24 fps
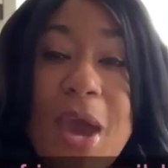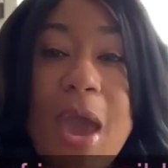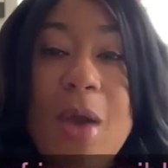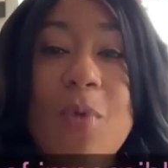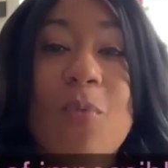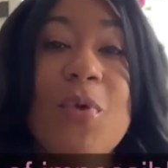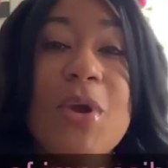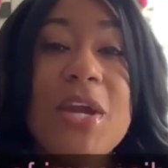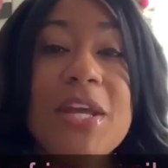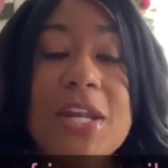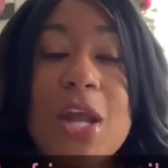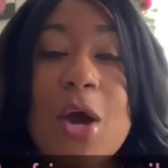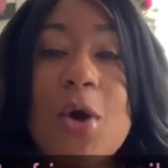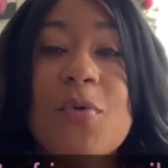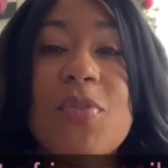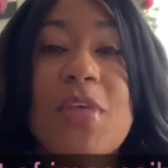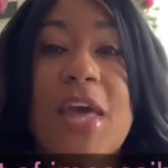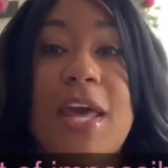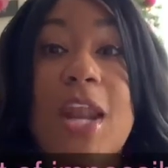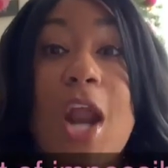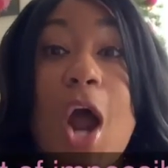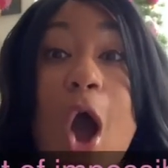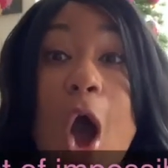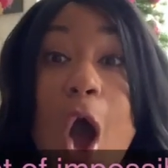And we know
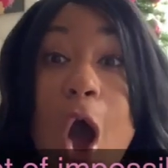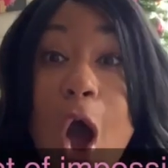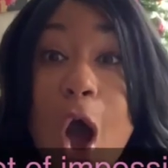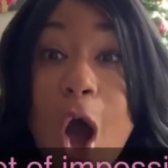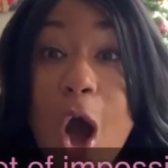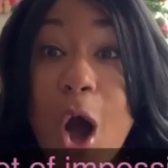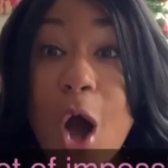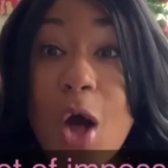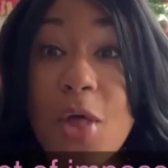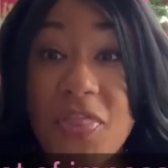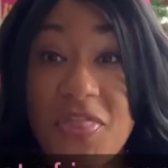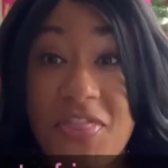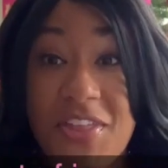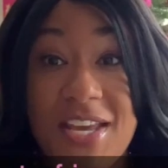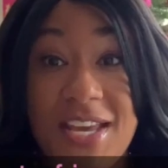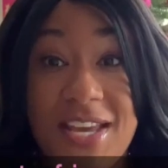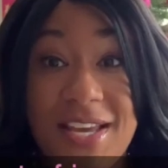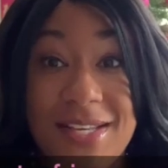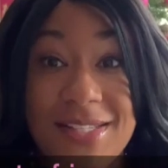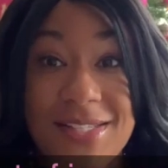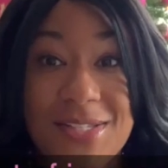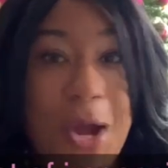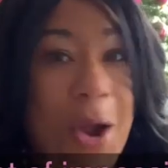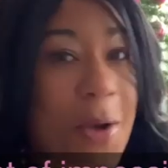that all
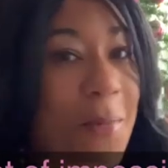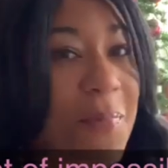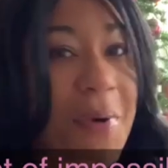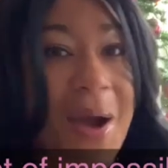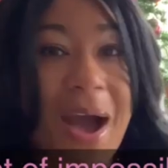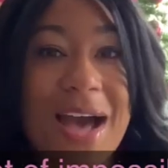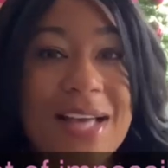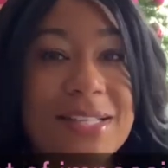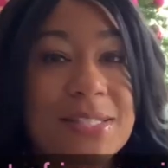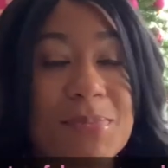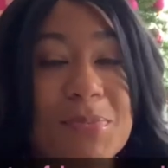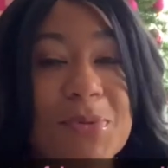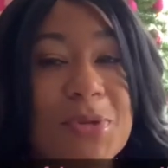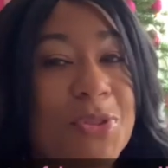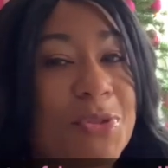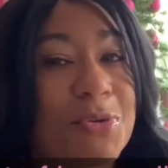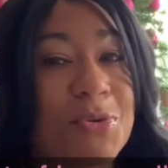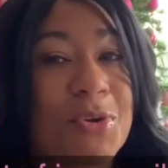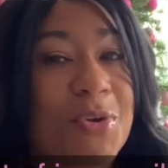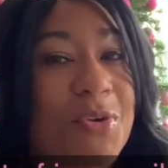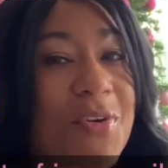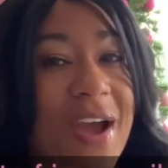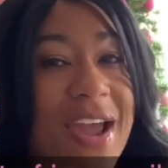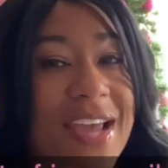things are possible
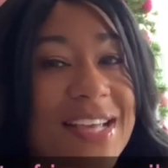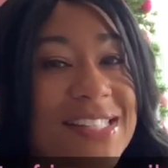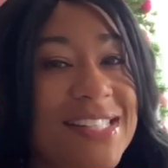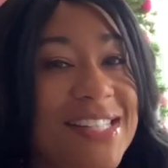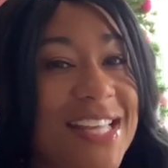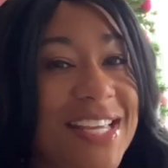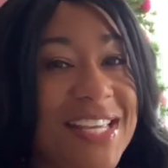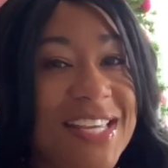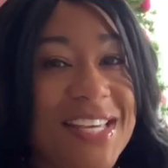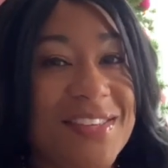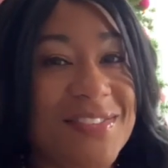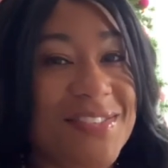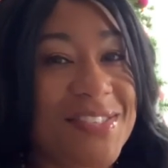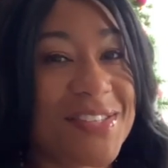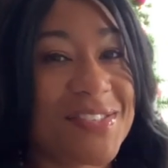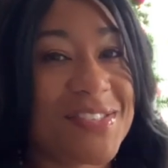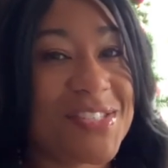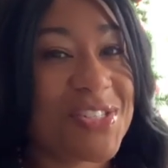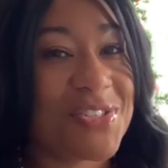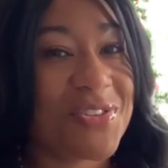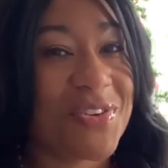through Christ that gives us